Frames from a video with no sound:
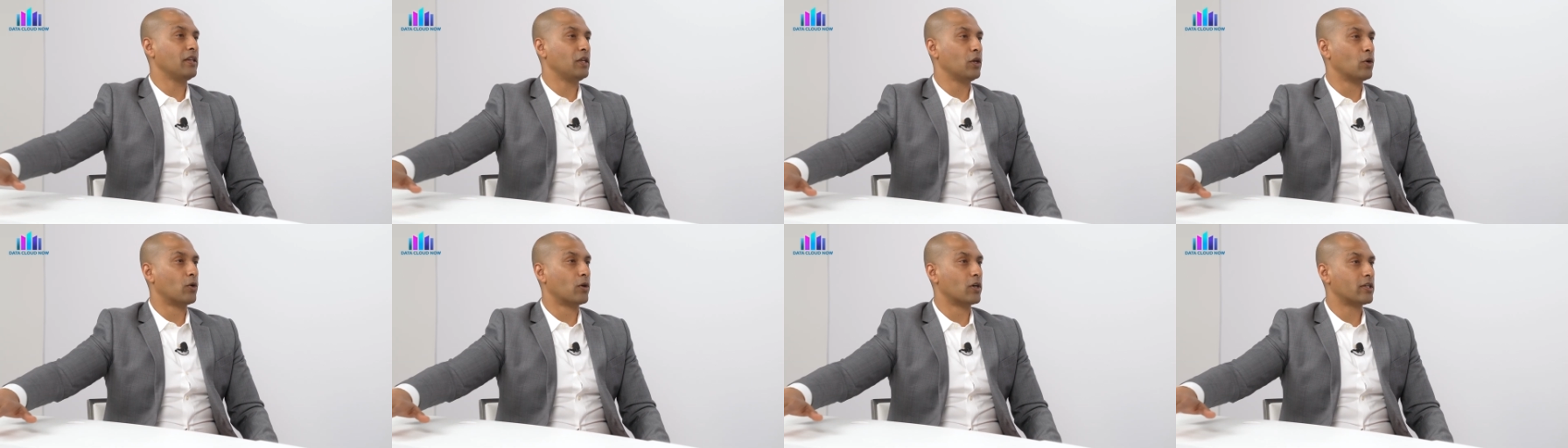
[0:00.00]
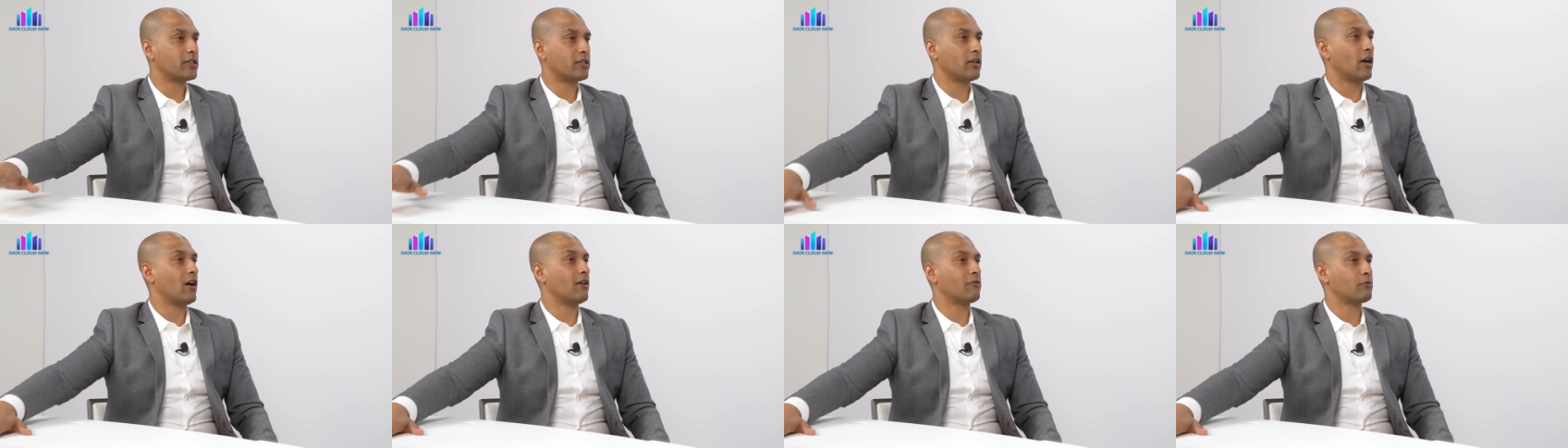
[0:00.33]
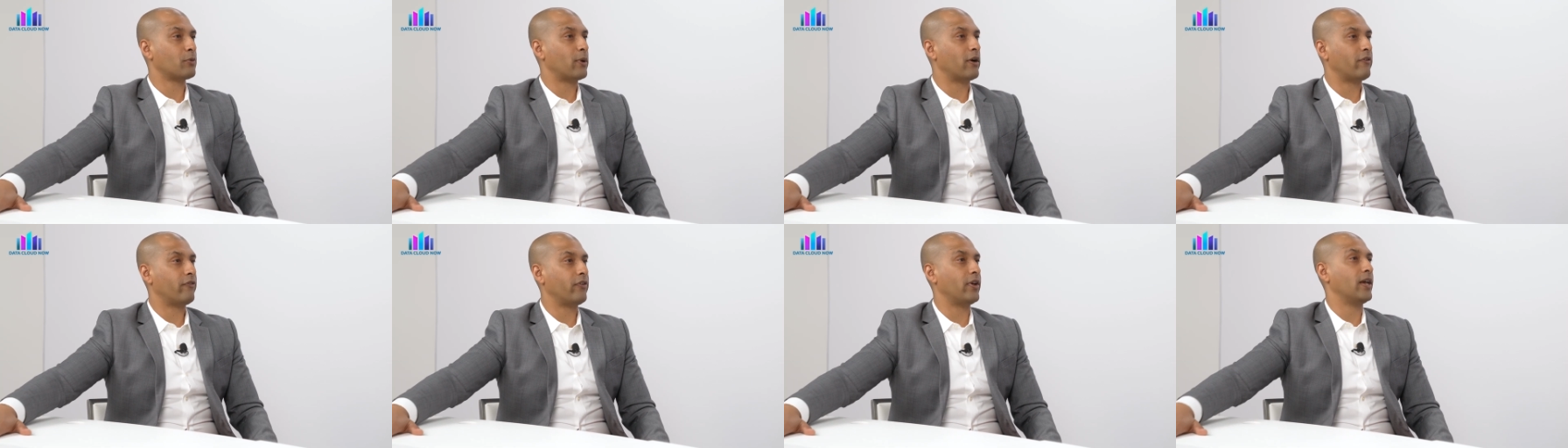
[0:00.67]
your
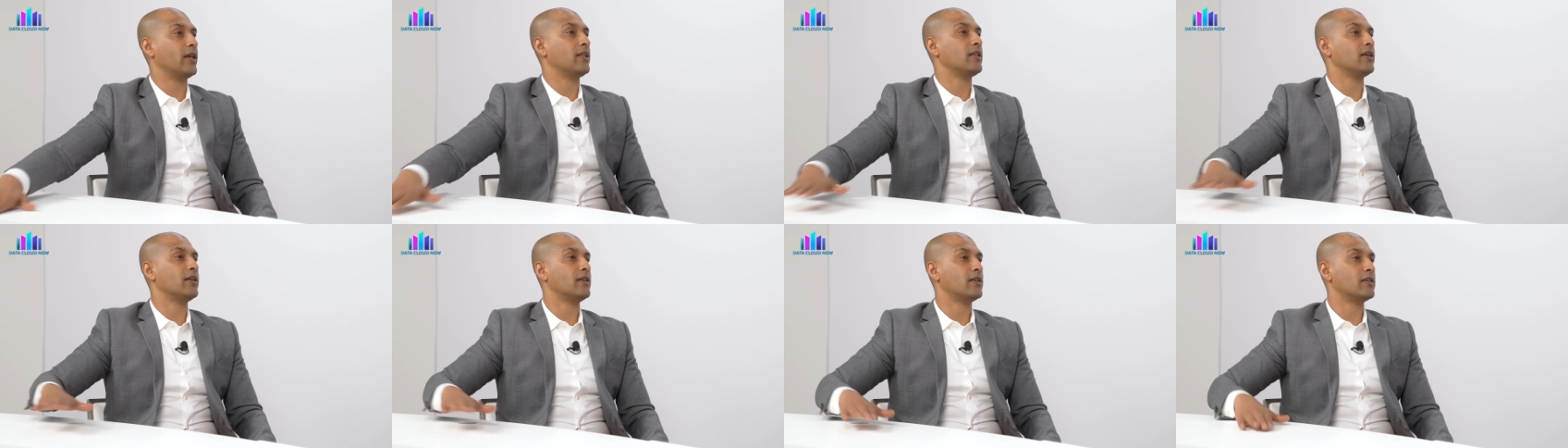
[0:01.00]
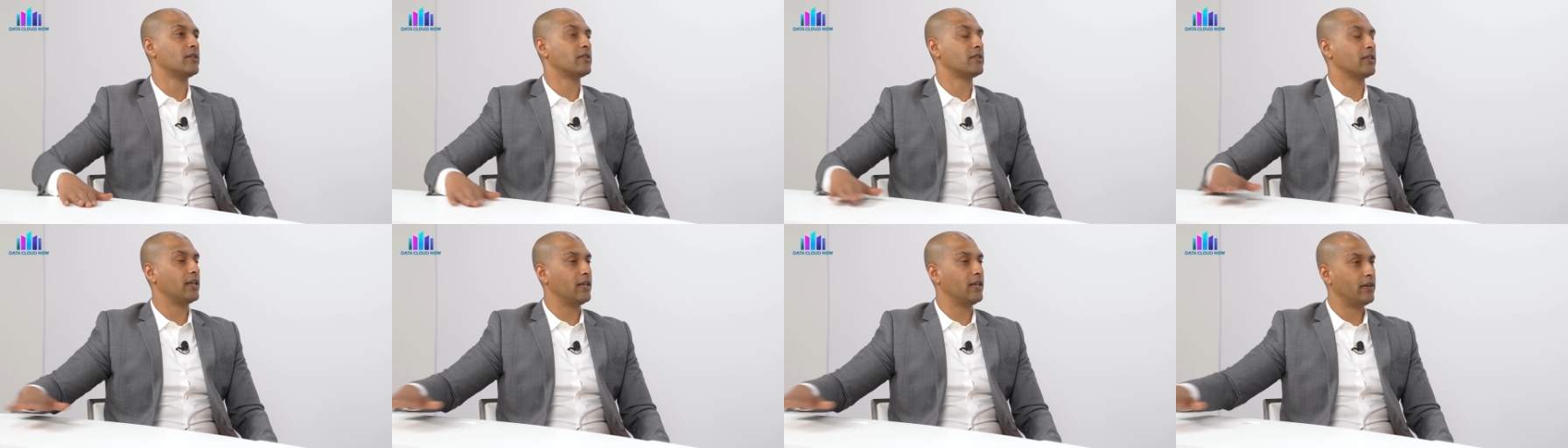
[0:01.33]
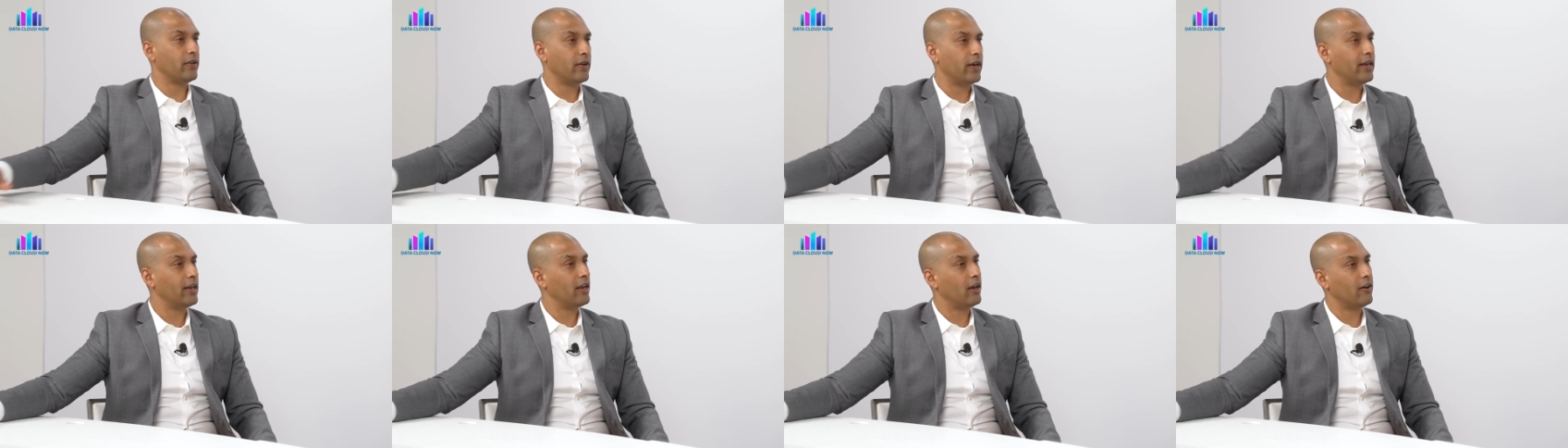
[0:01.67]
software failures and
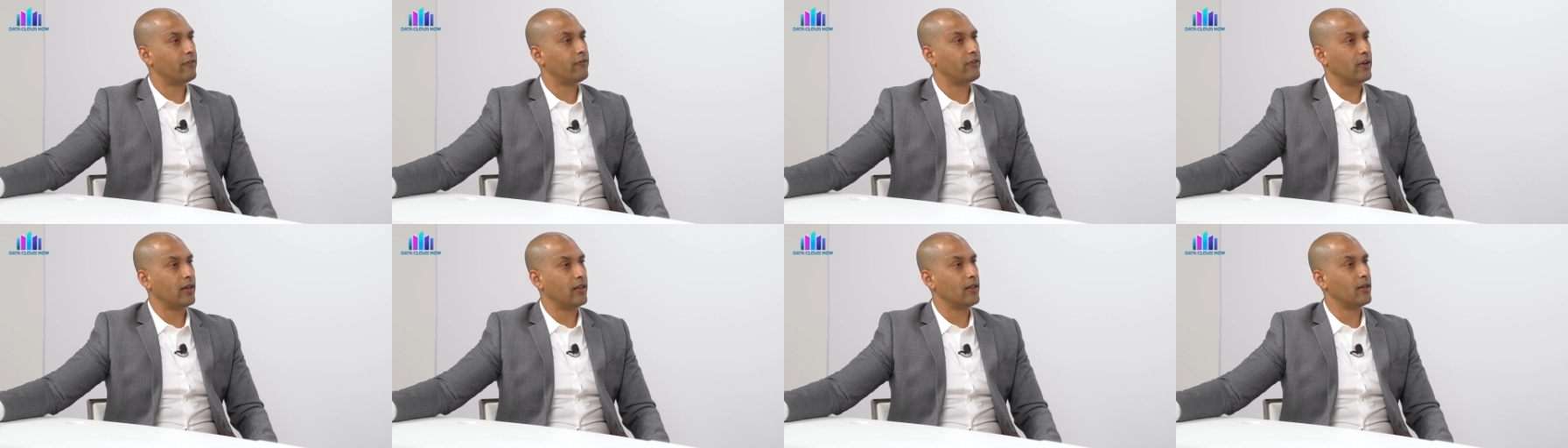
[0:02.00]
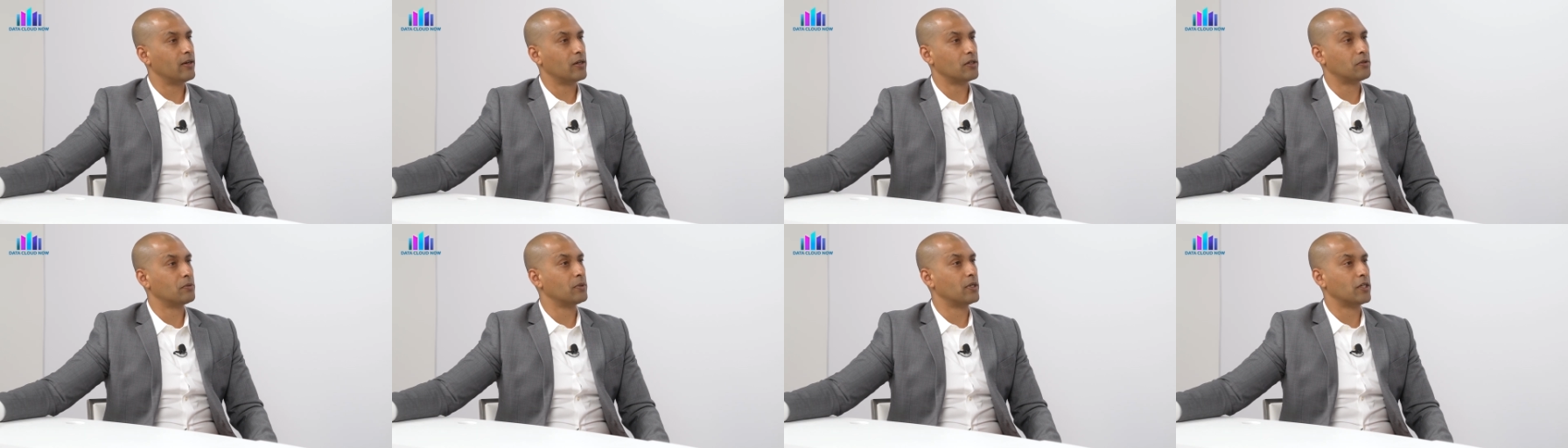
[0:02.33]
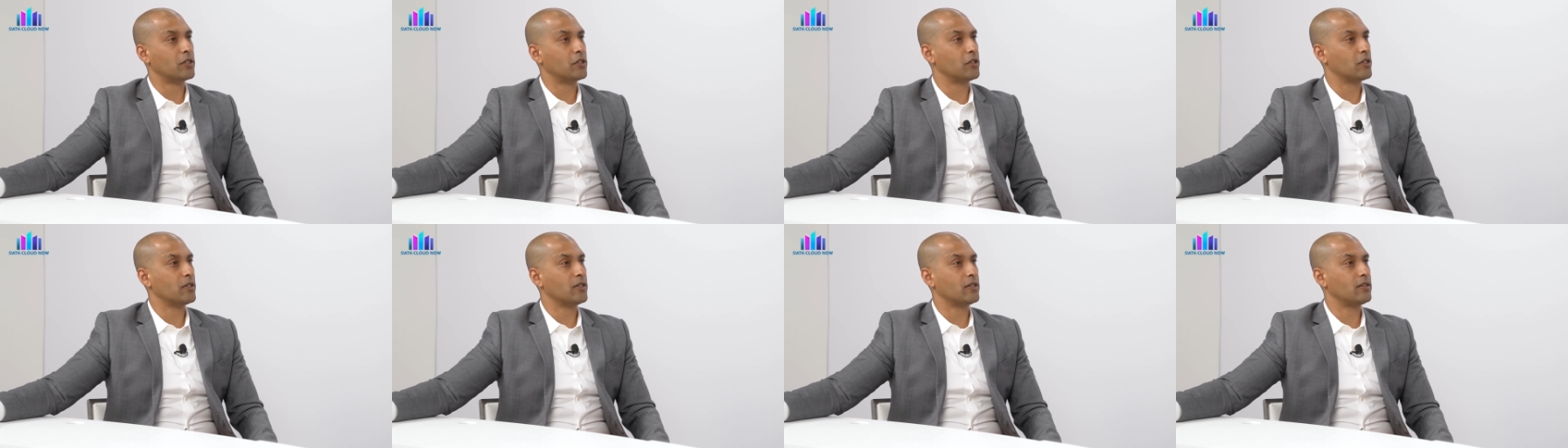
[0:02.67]
your AI failures will
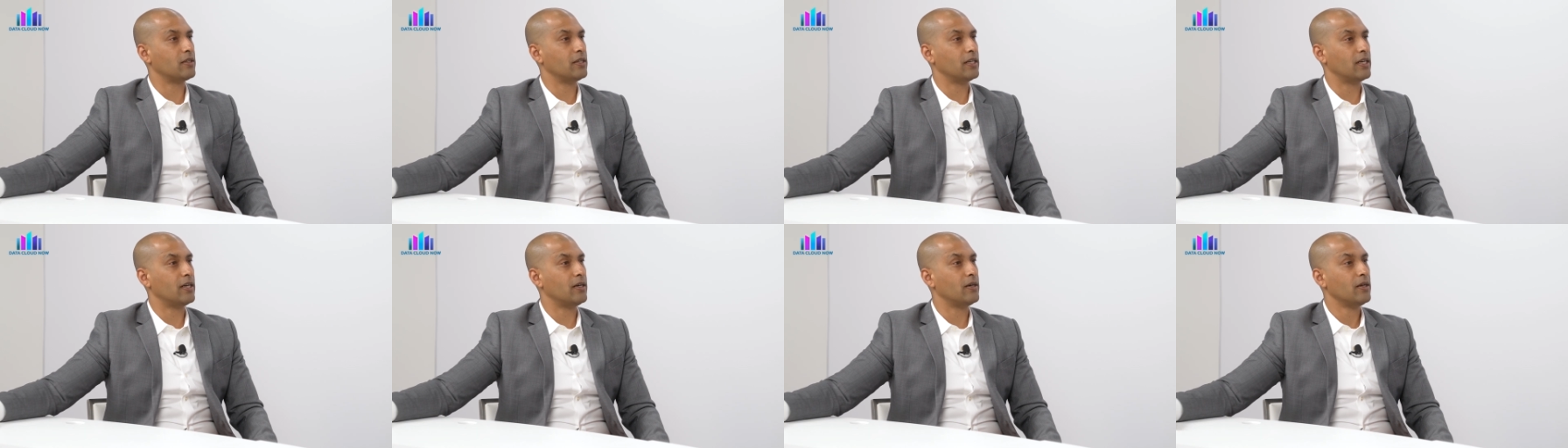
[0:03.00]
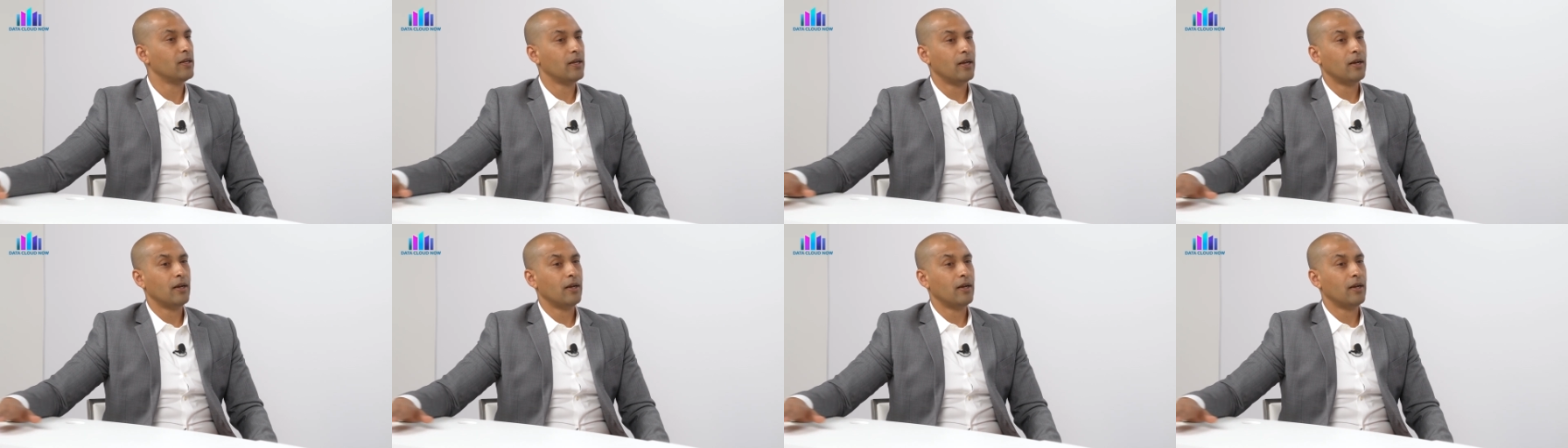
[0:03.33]
just, you know,